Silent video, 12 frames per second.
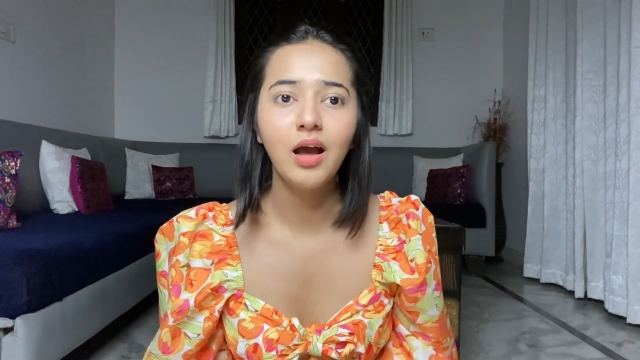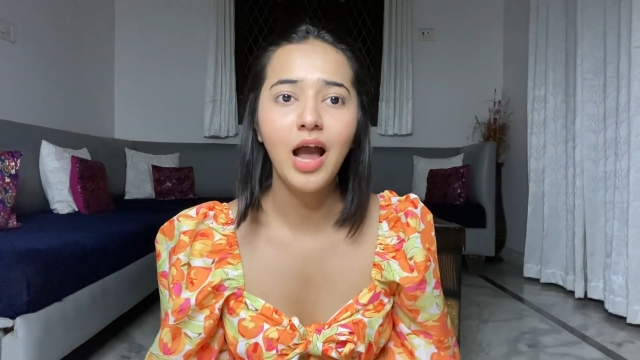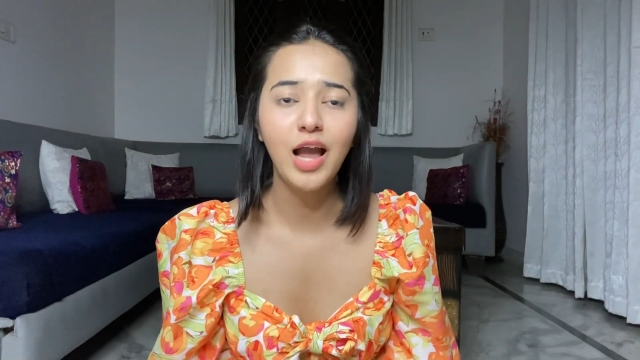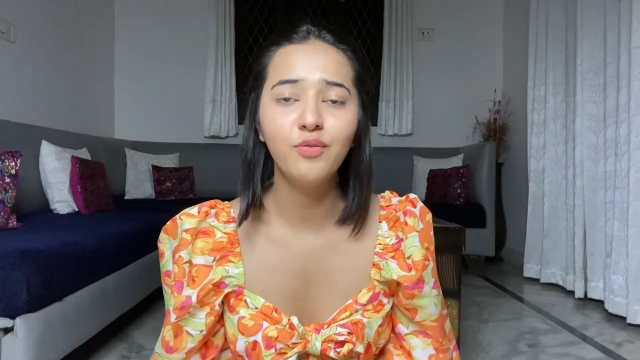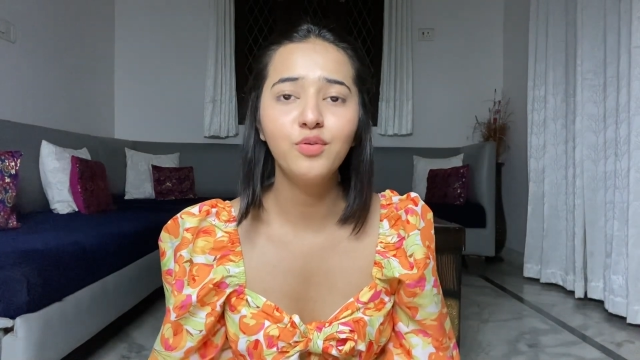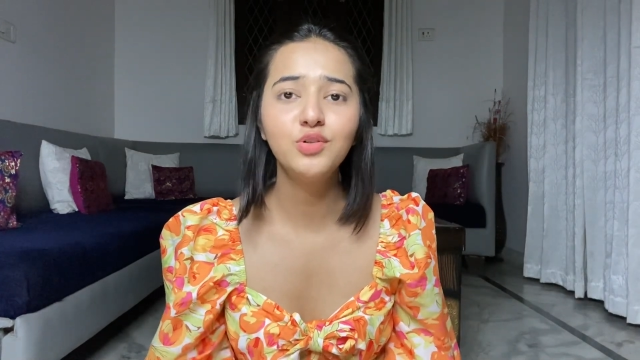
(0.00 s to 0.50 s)

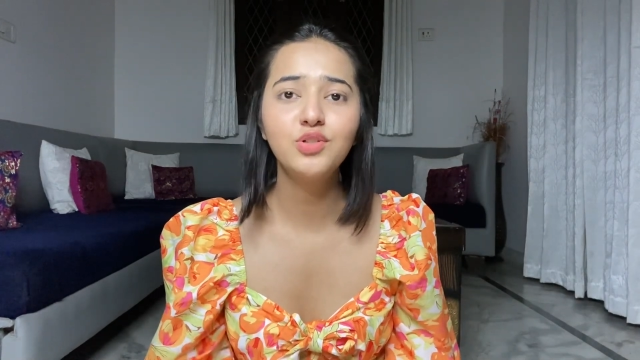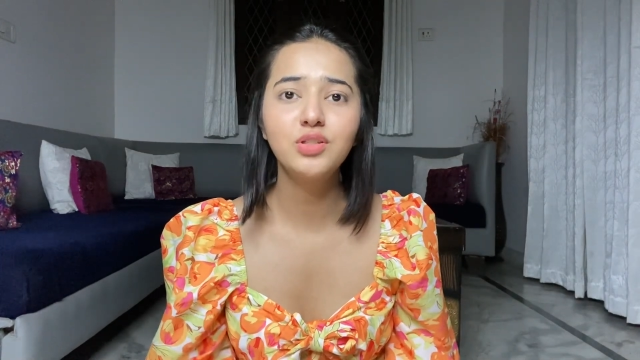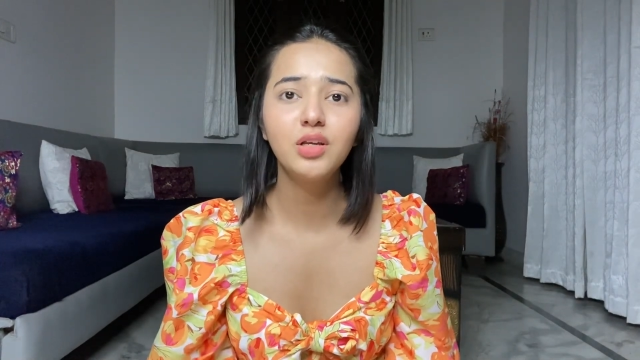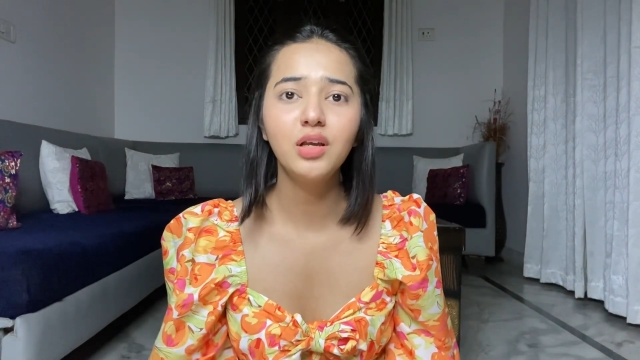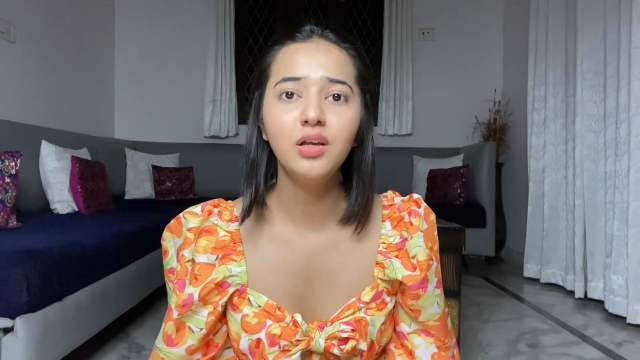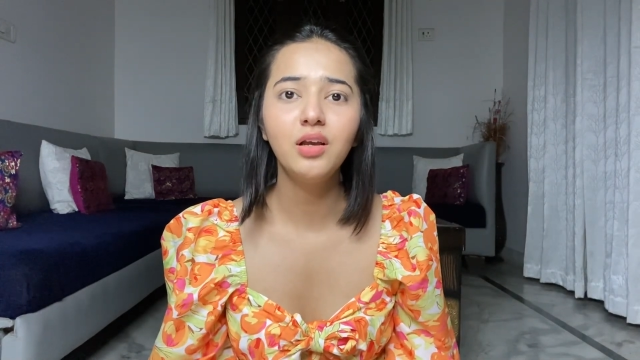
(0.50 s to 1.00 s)
I would
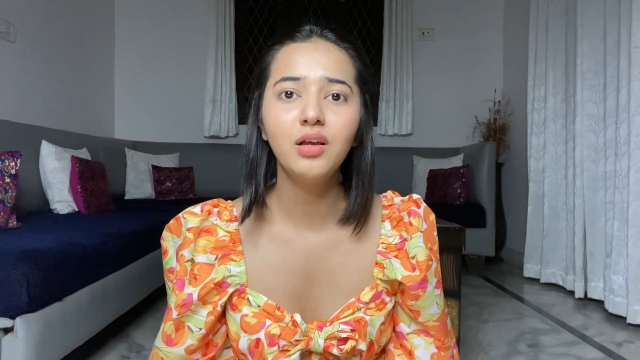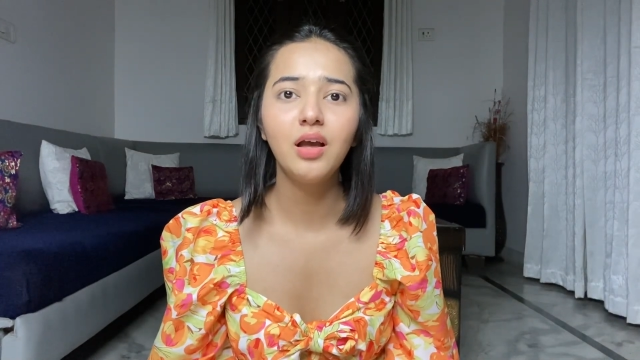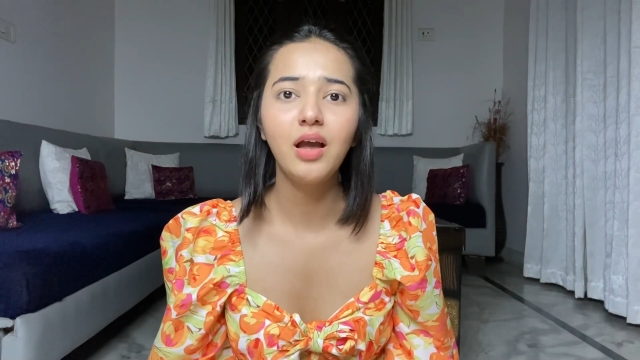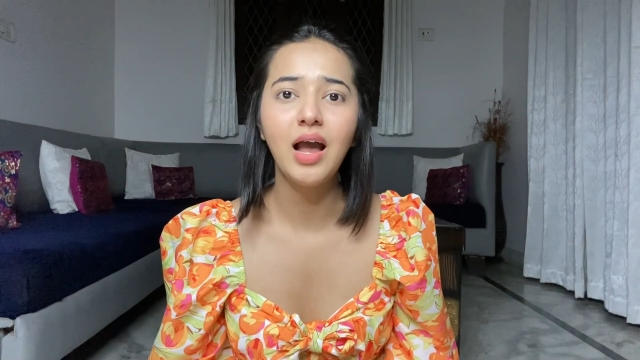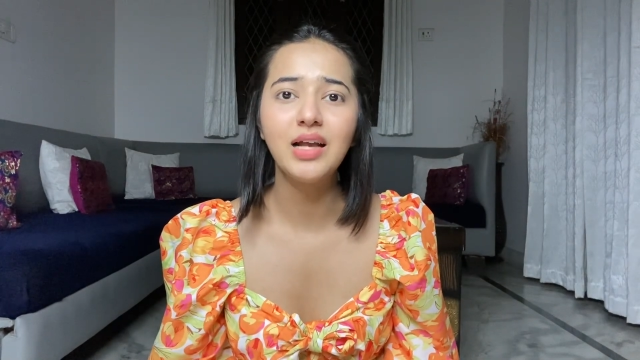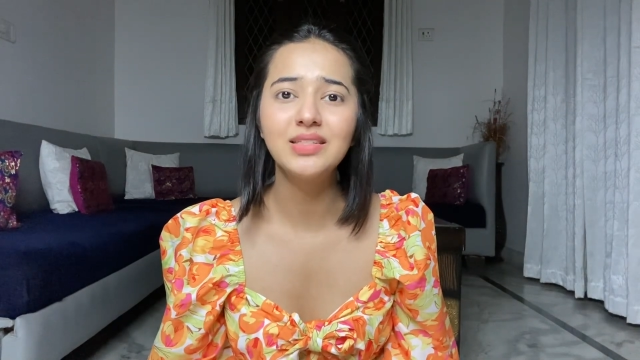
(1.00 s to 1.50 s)
say
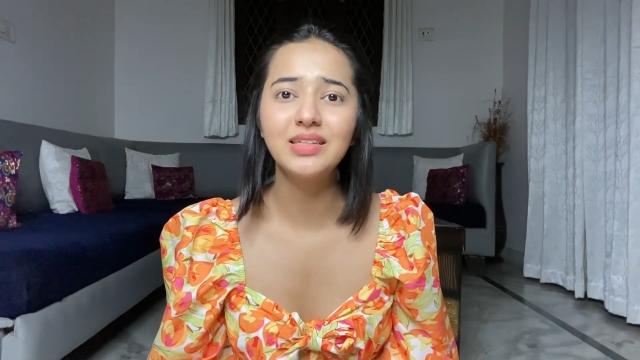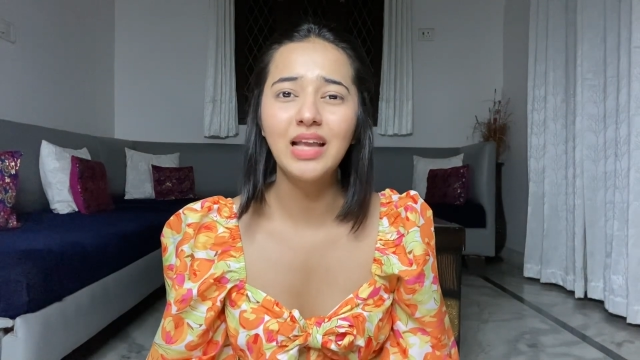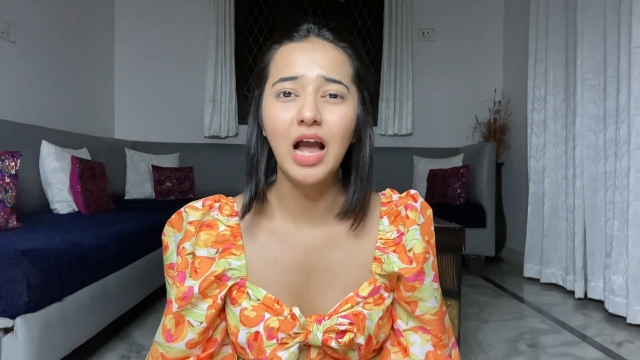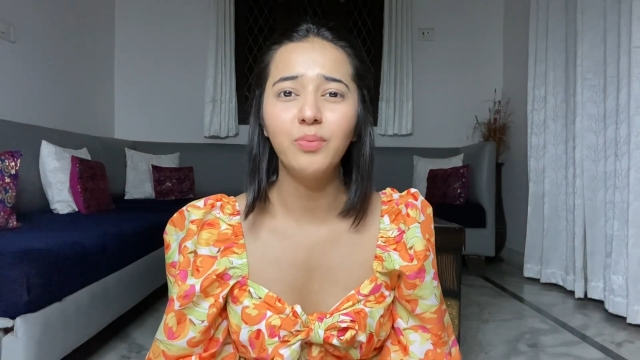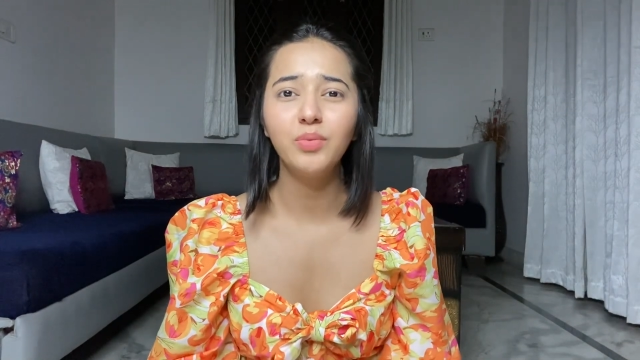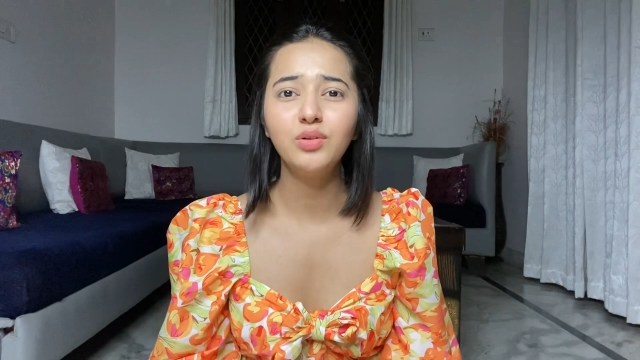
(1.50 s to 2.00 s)
as a
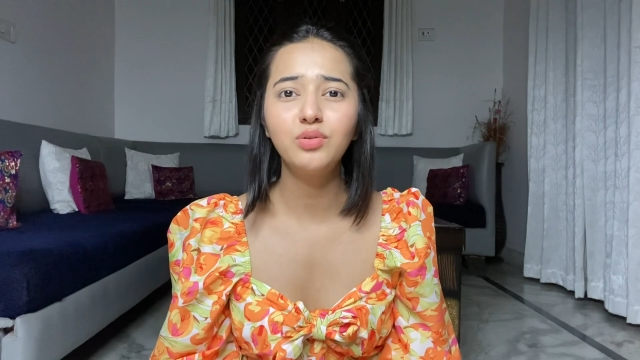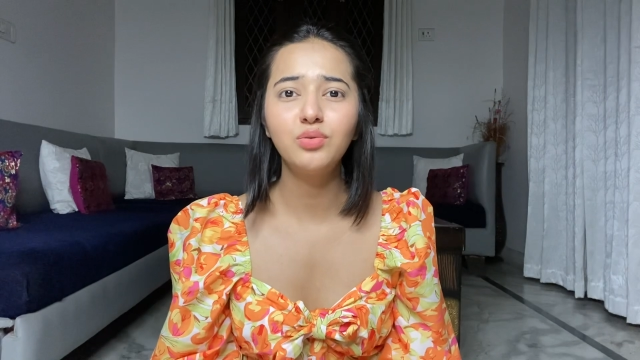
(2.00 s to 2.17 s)
cabin